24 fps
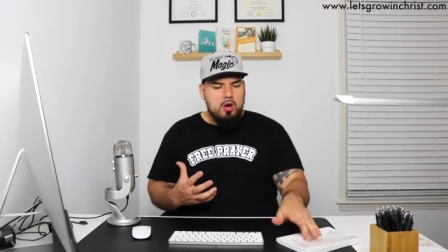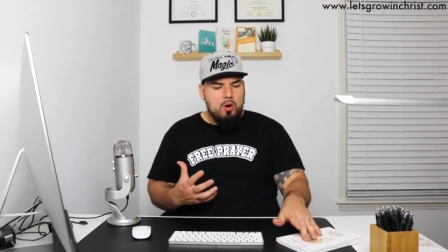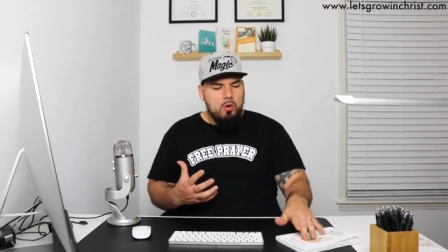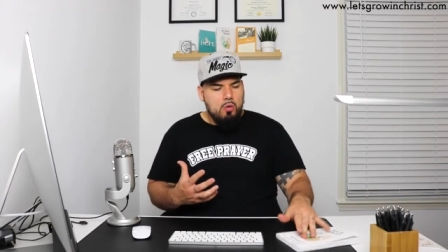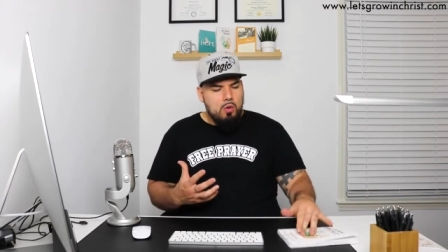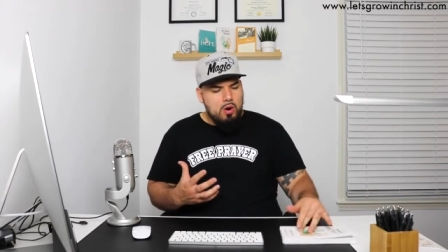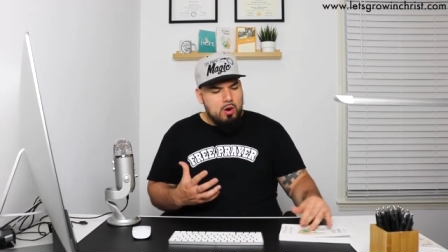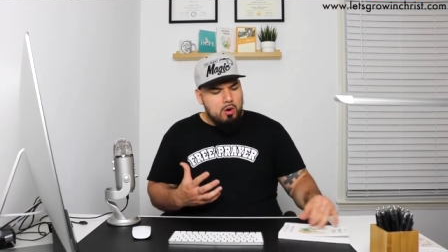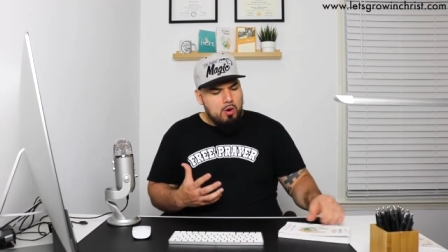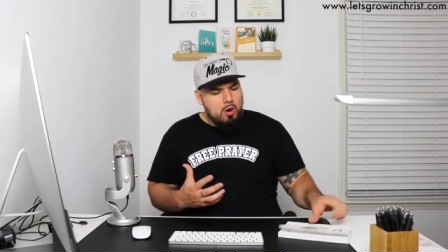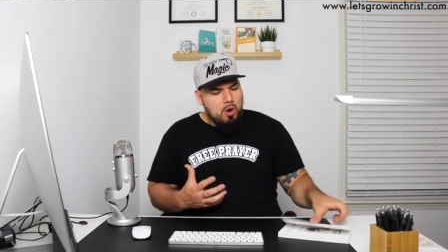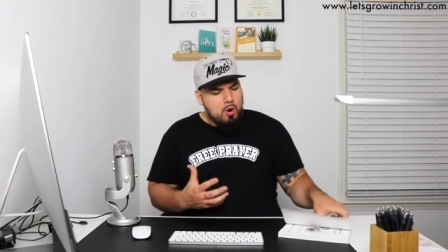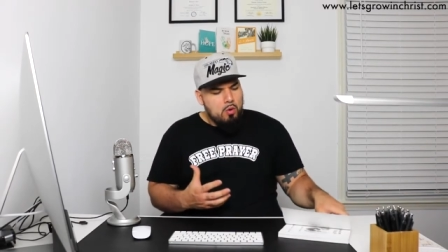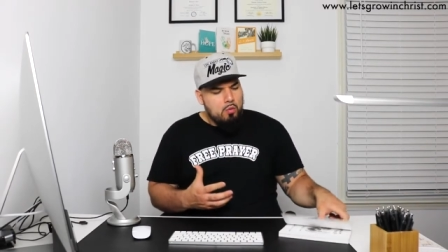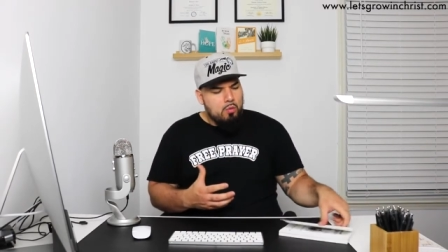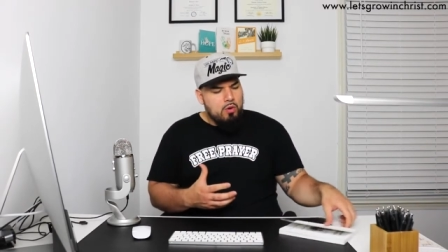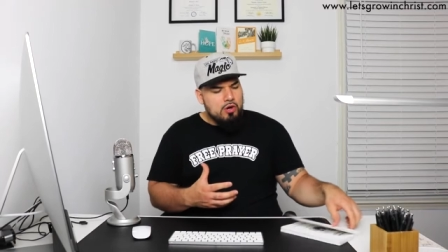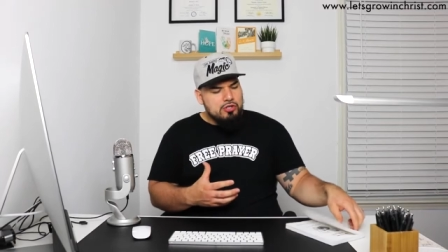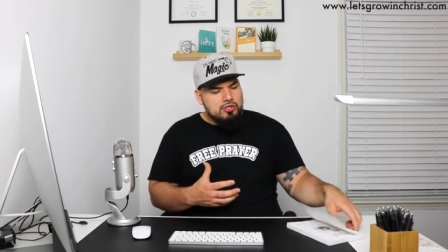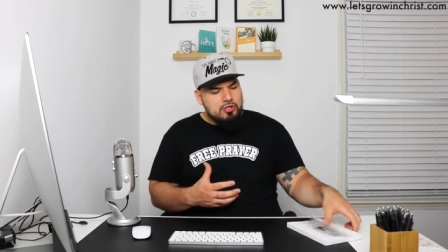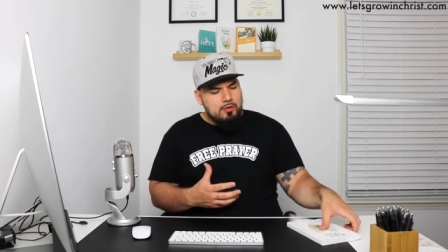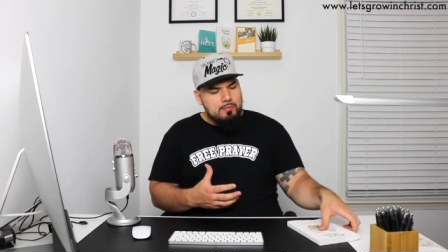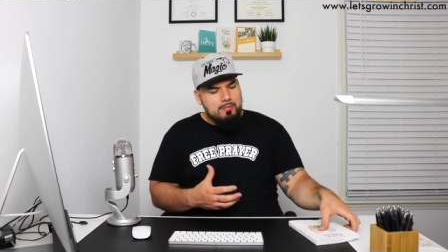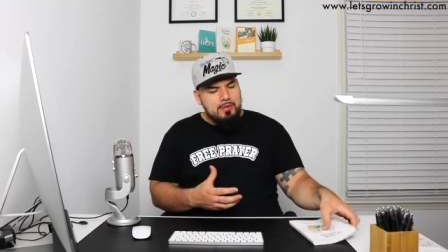What,
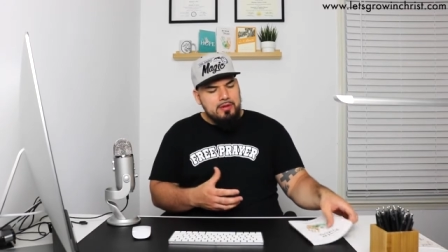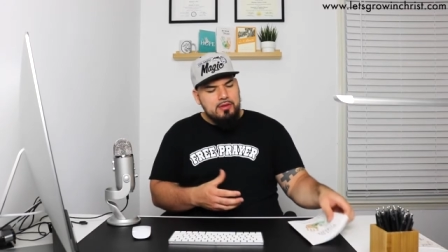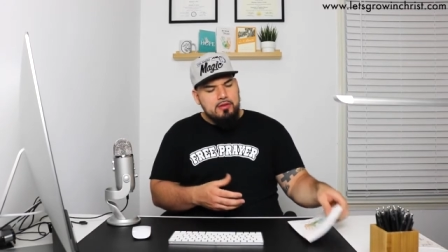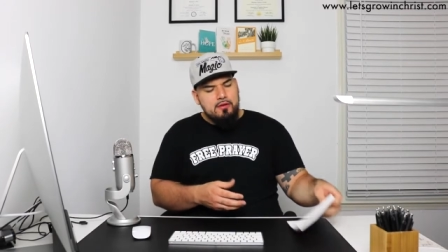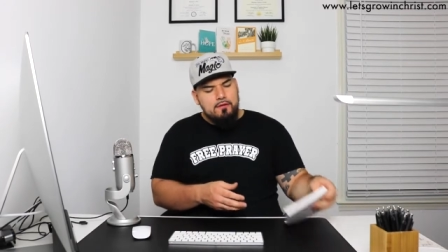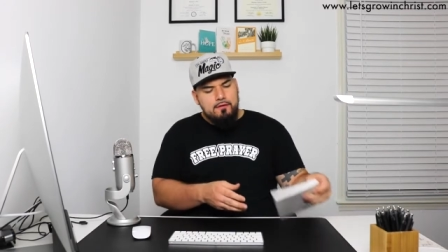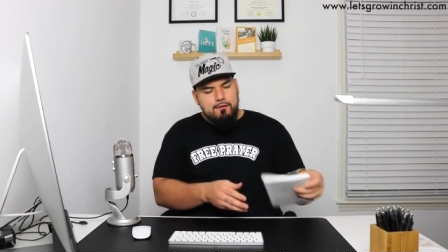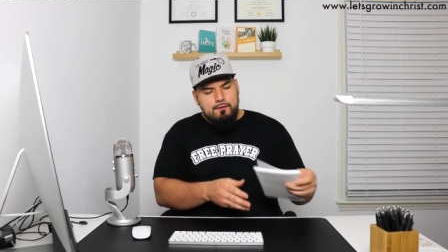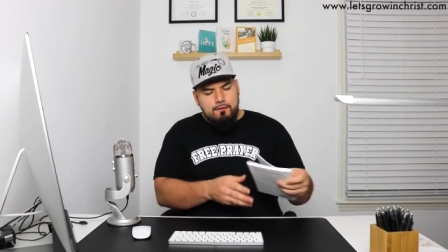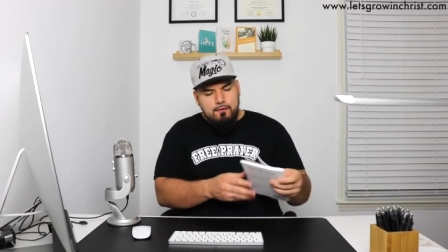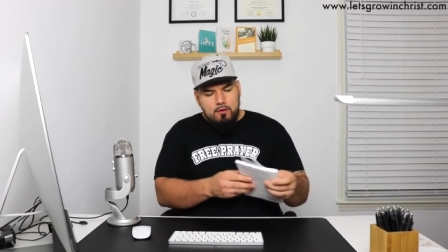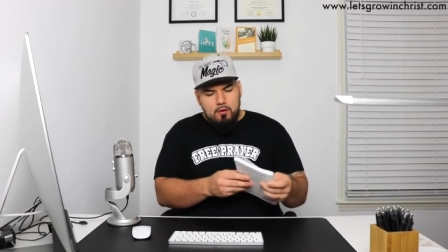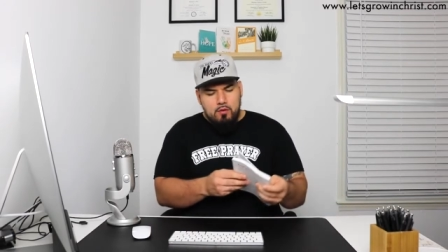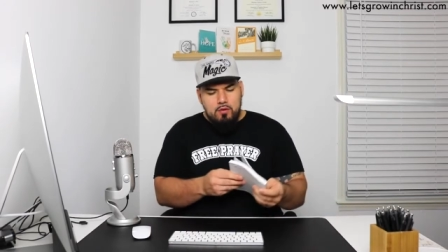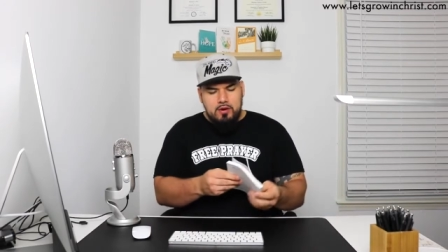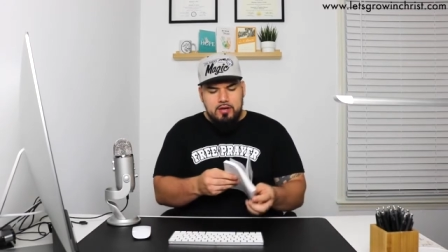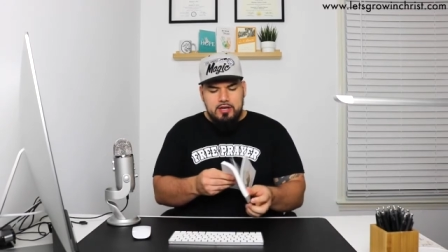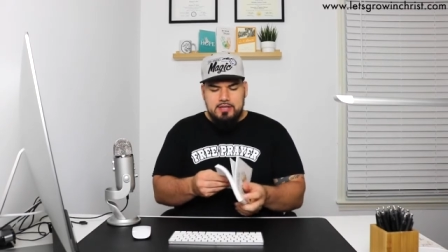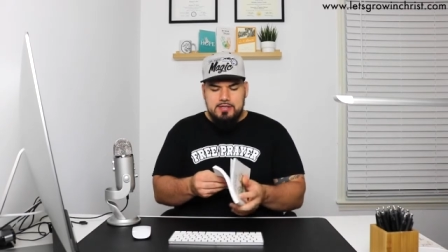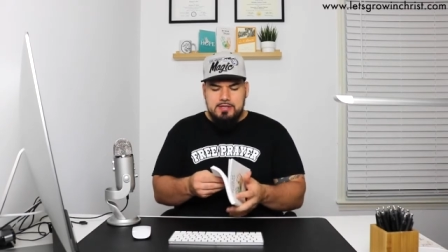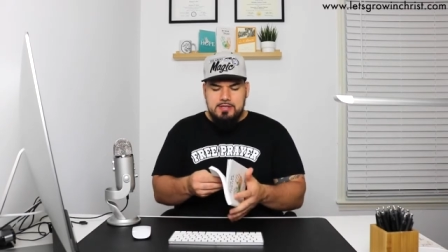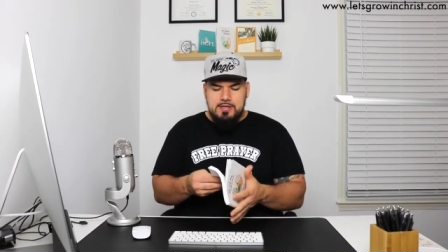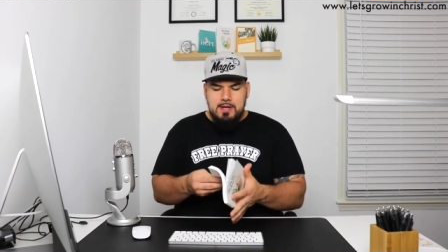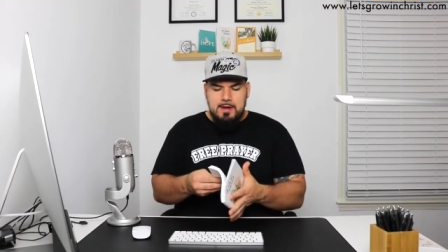what should be the
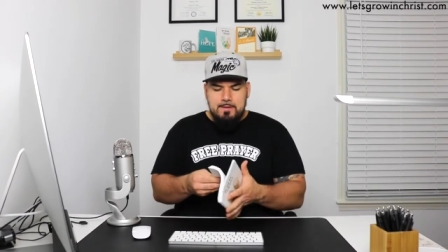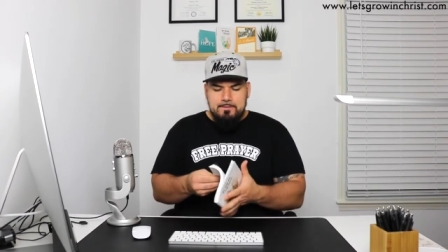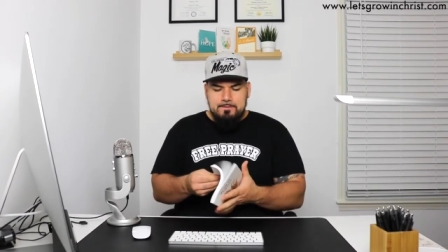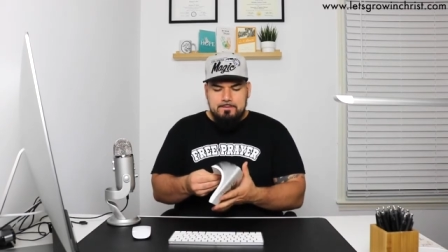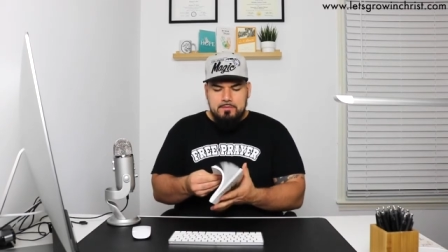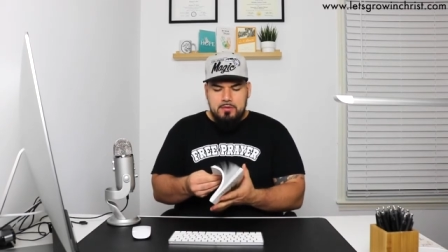focus